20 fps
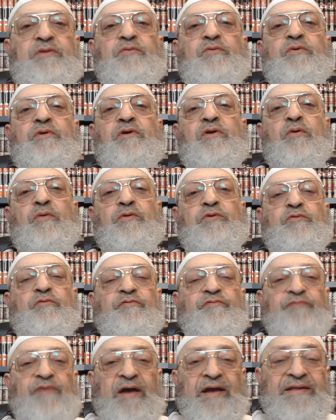We're going
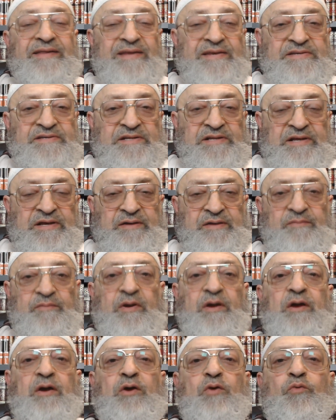to fight
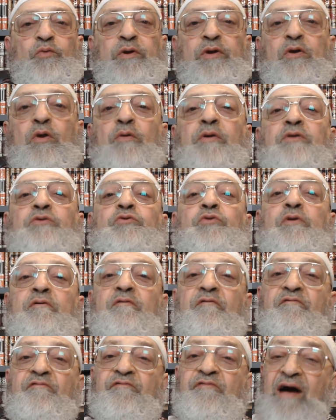Islam. We're going to
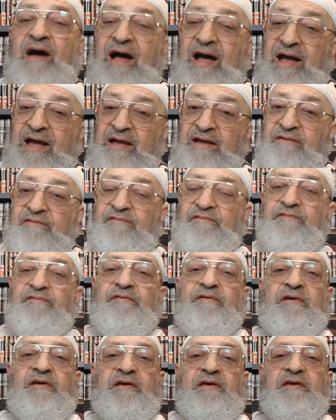
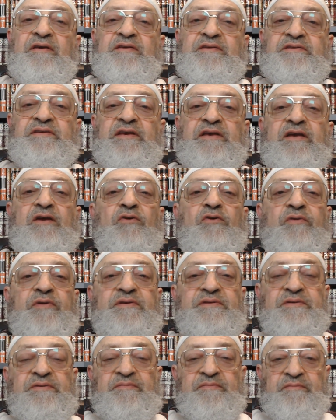revive
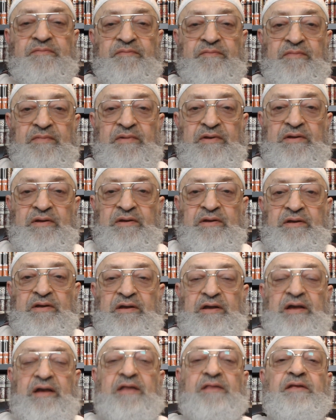secularism
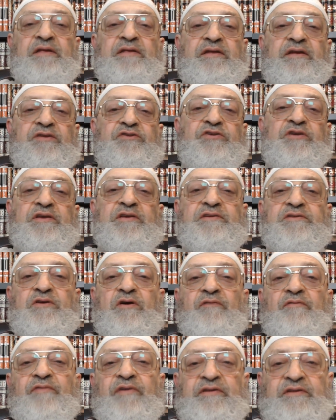and the teachings
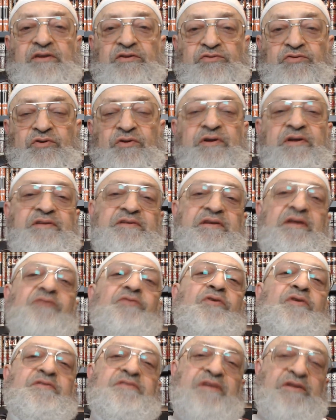of Ataturk,
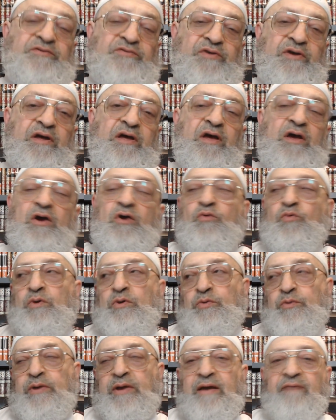etc., etc.
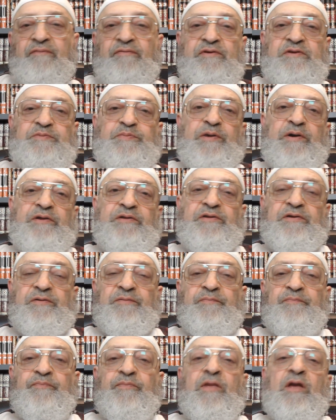When we have this
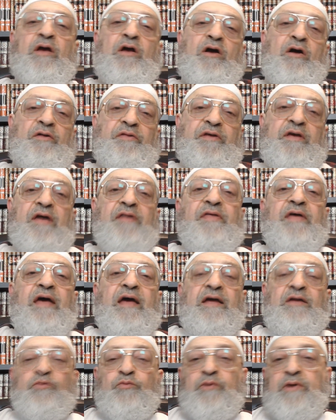party, on the other
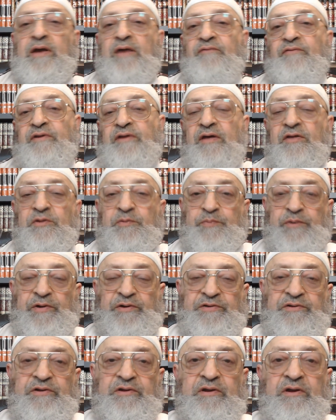hand, we have another
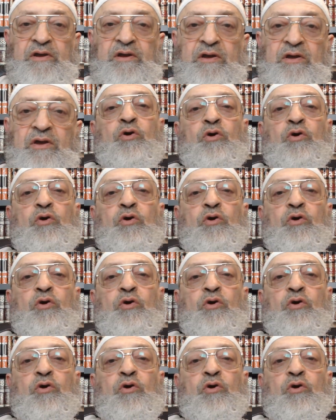party